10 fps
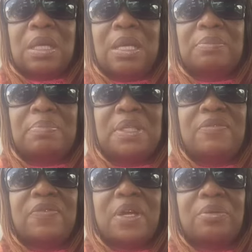and be
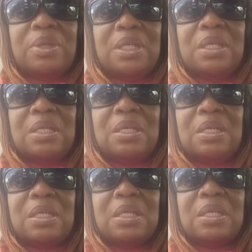very
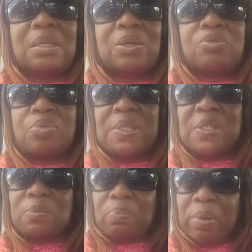
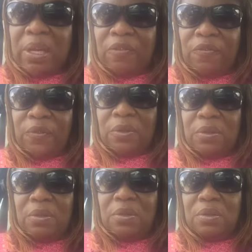
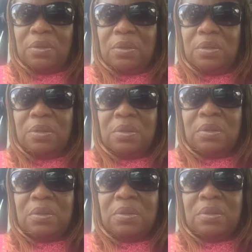respectful
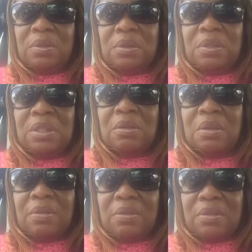to
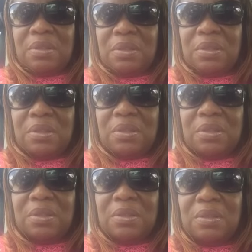others
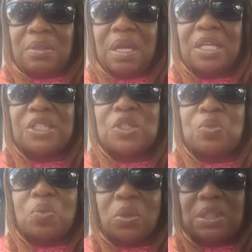as you
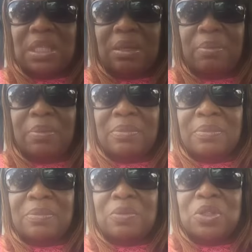want them
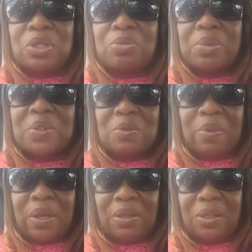to
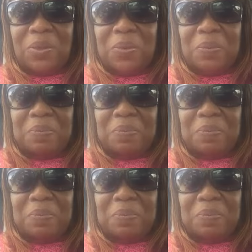respect you.